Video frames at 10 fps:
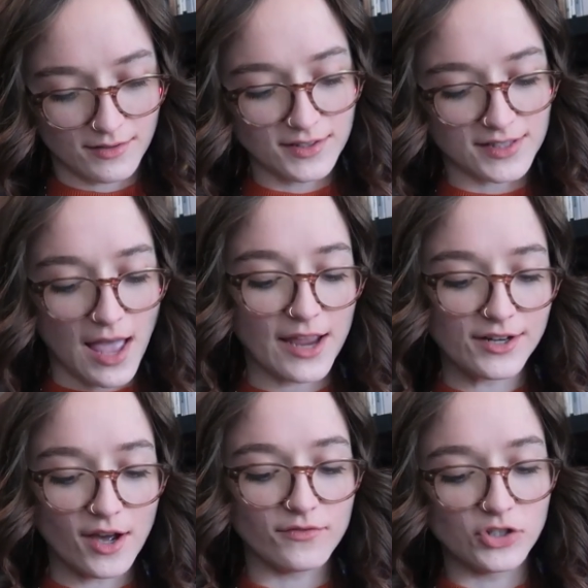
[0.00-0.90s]
The
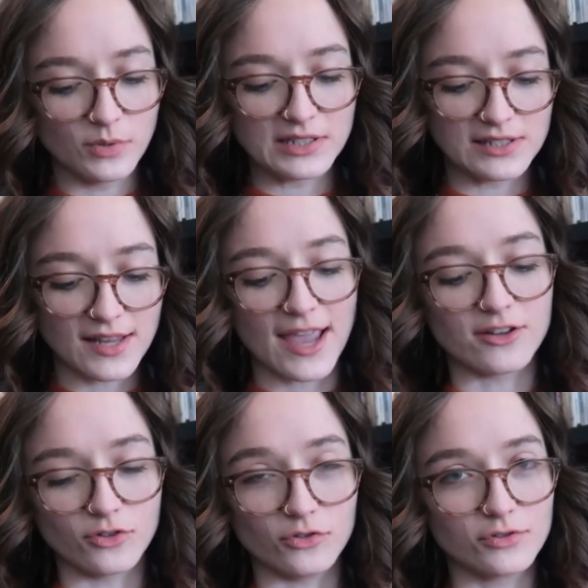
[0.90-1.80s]
Sign of the Twisted
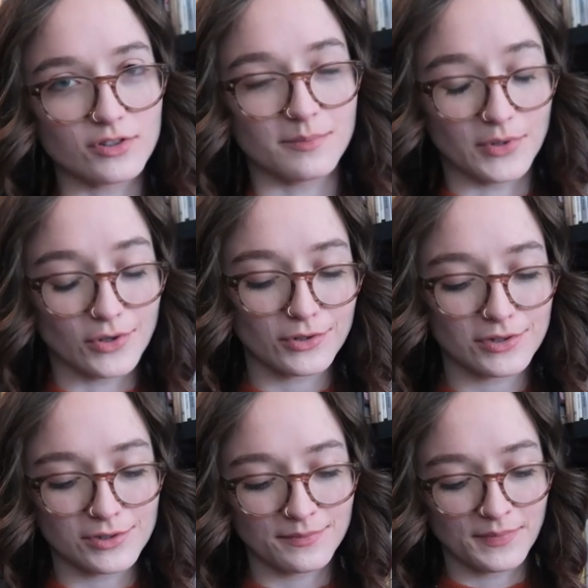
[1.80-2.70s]
Candles
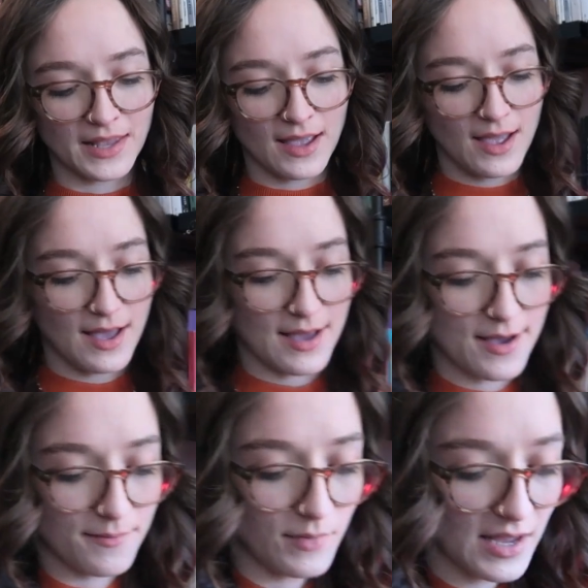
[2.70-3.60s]
books.
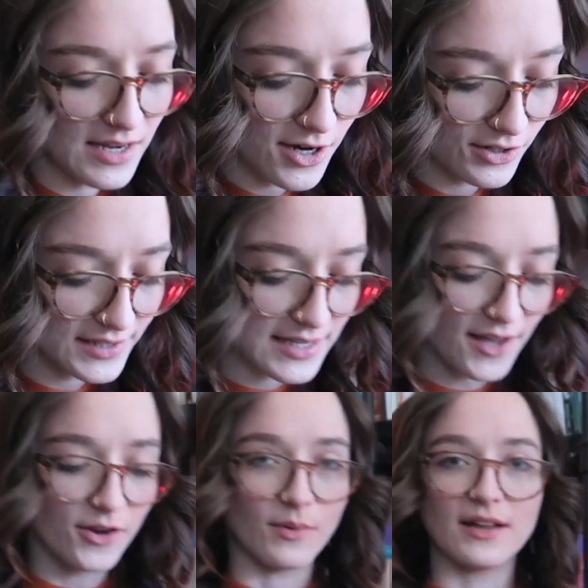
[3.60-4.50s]
And here's the other